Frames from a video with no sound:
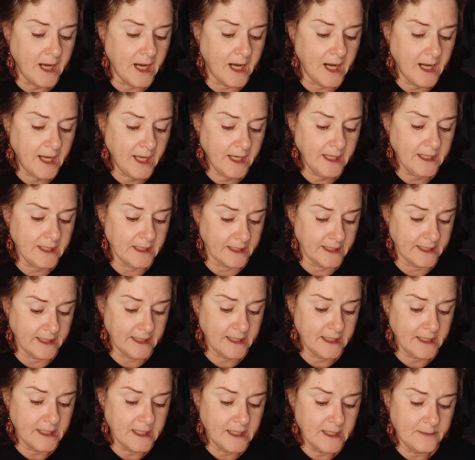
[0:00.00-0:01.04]

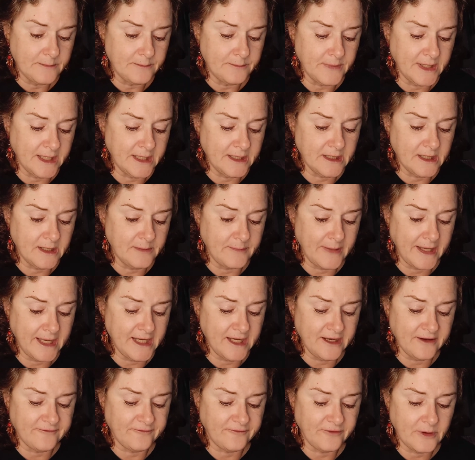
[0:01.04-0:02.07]
Oddly, Mina made
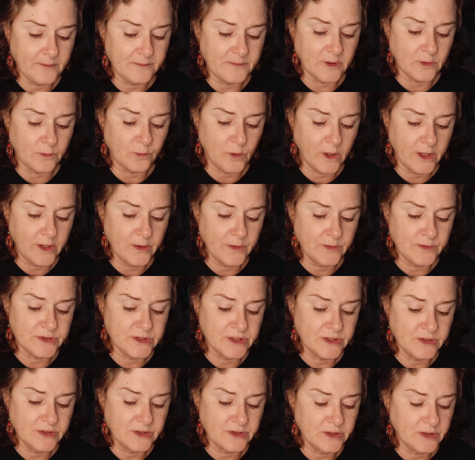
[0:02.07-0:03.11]
it from the road
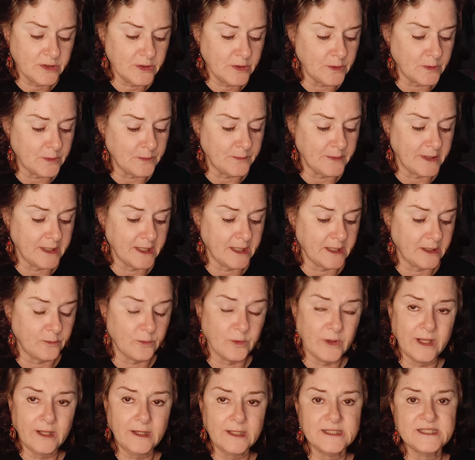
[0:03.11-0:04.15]
to the coop in a
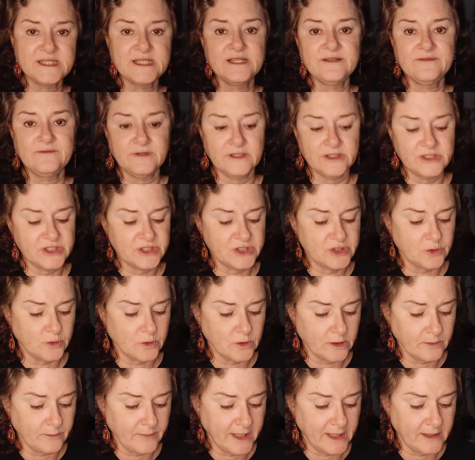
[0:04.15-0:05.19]
relatively
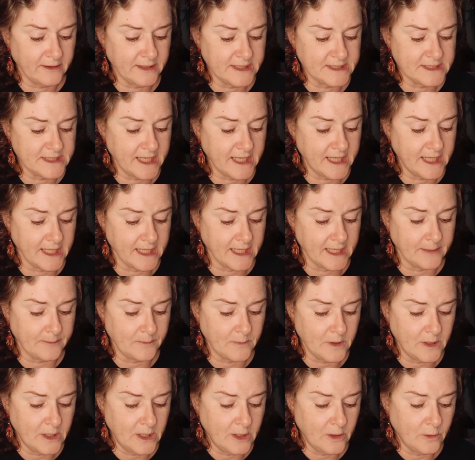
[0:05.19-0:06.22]
short amount of time,
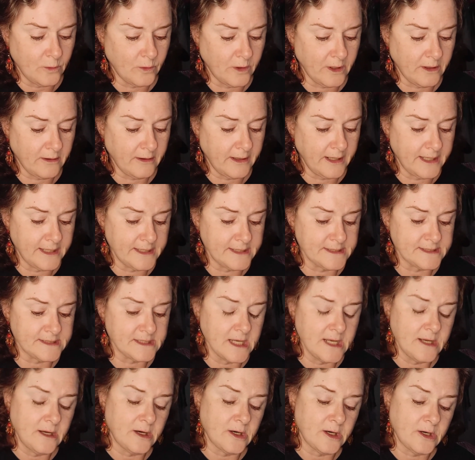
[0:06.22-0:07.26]
whereas
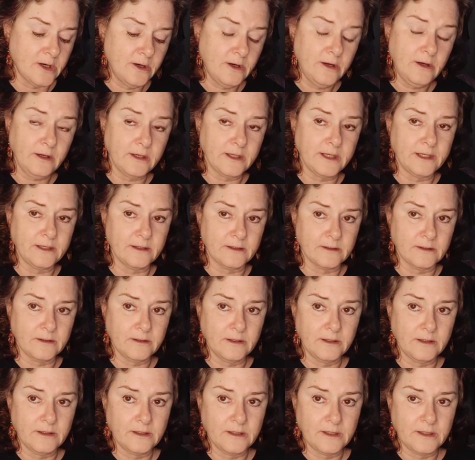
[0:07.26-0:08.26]
earlier,